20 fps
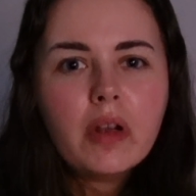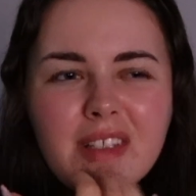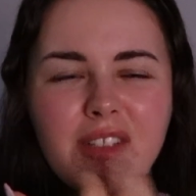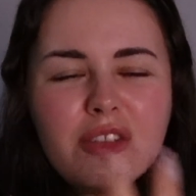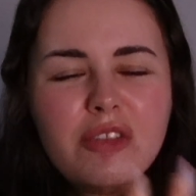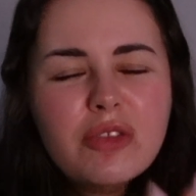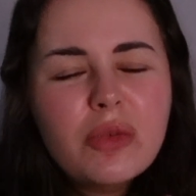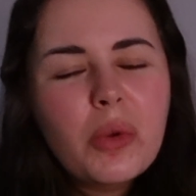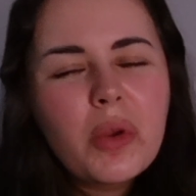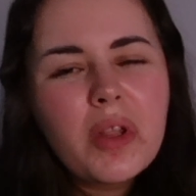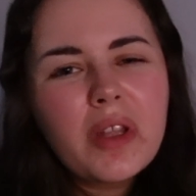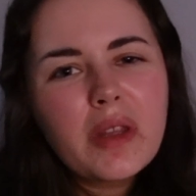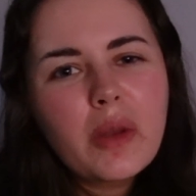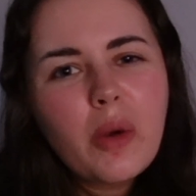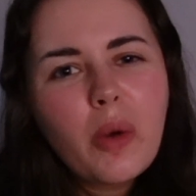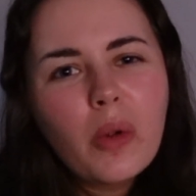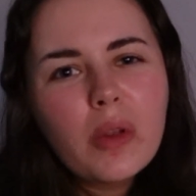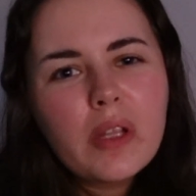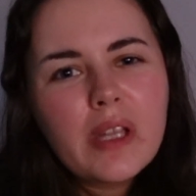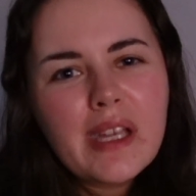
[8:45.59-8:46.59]
I just don't like the
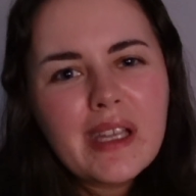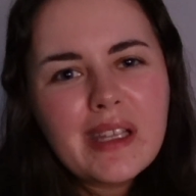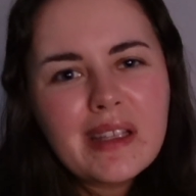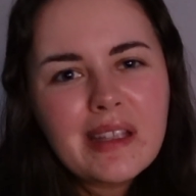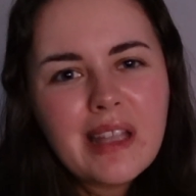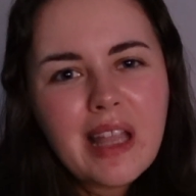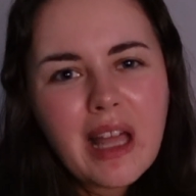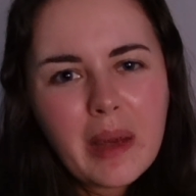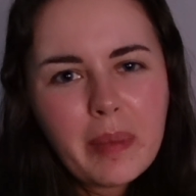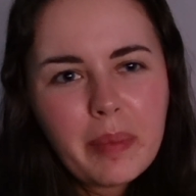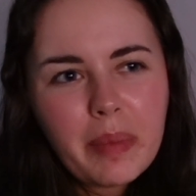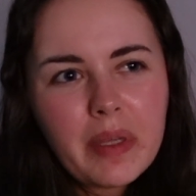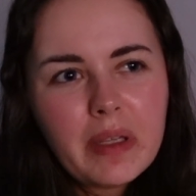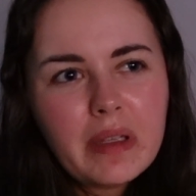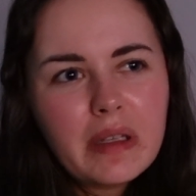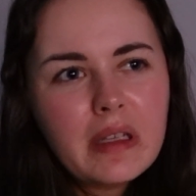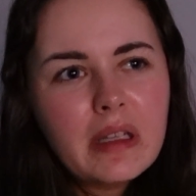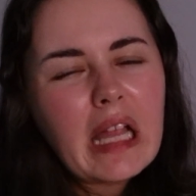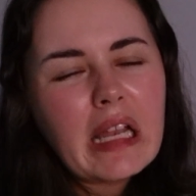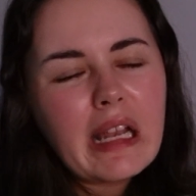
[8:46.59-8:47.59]
whole
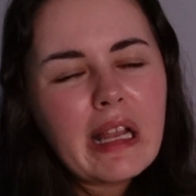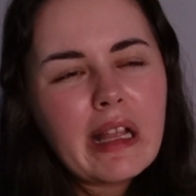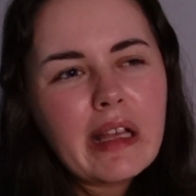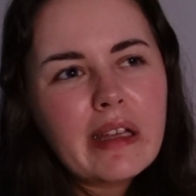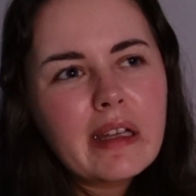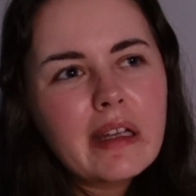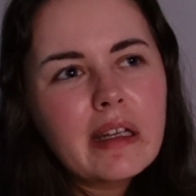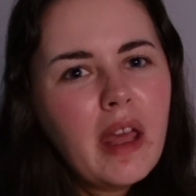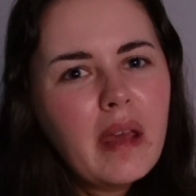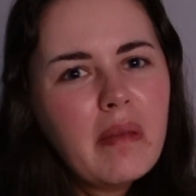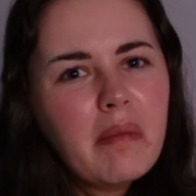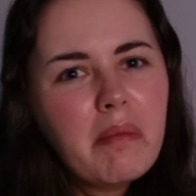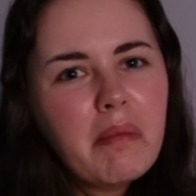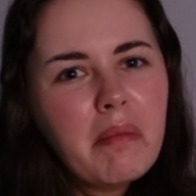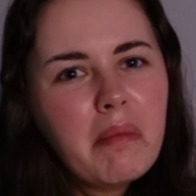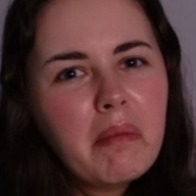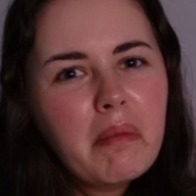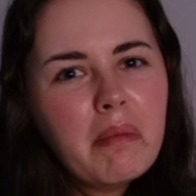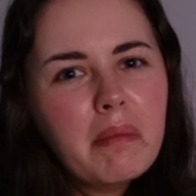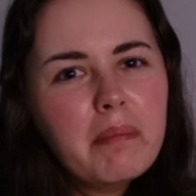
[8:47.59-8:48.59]
kidnapping and like him